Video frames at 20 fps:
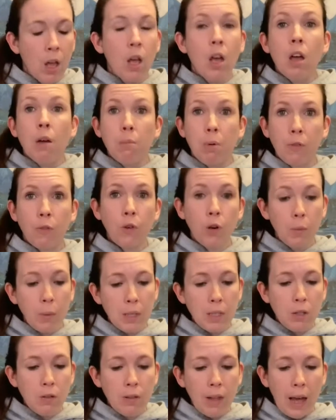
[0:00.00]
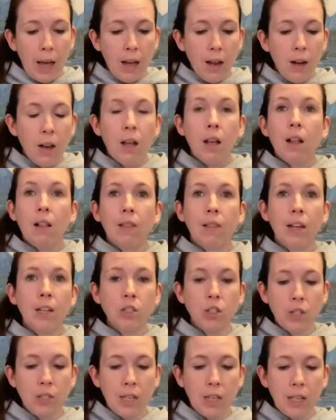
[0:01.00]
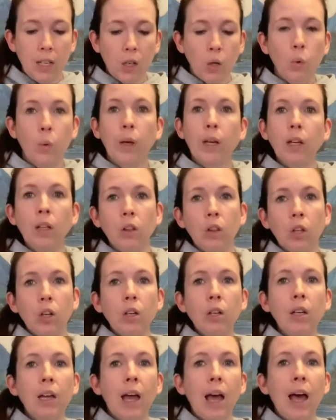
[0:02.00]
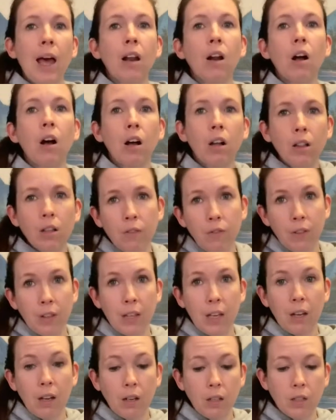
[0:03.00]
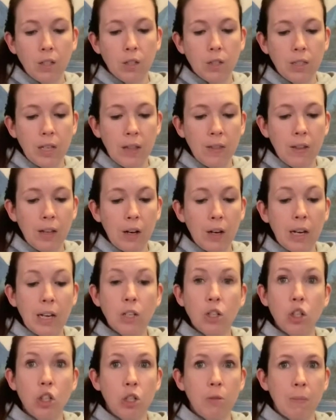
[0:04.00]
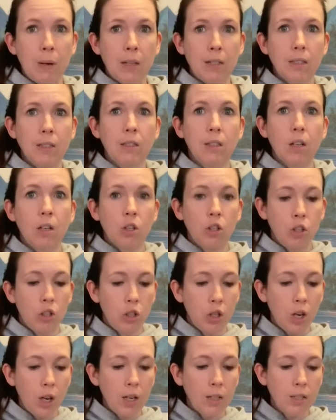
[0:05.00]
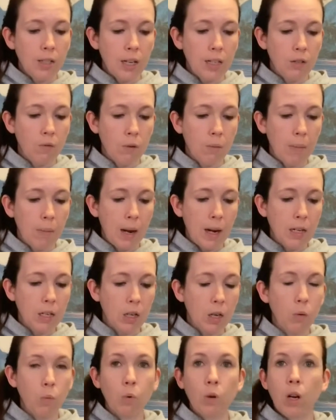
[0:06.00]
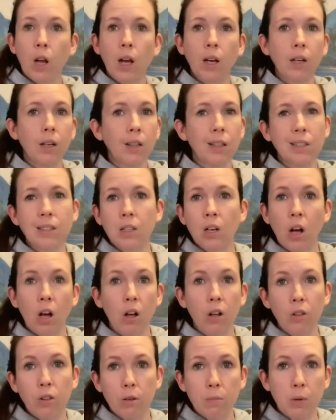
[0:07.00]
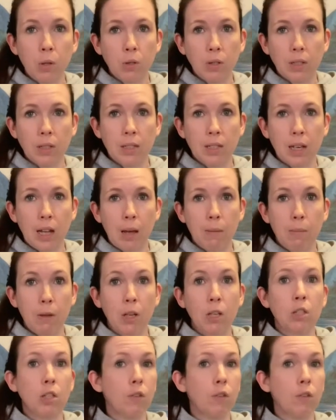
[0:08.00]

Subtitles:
Before we do that, let's just take a quick look at all of the characters and their instruments. Just as a reminder, we're not going to listen to all of their music today because you've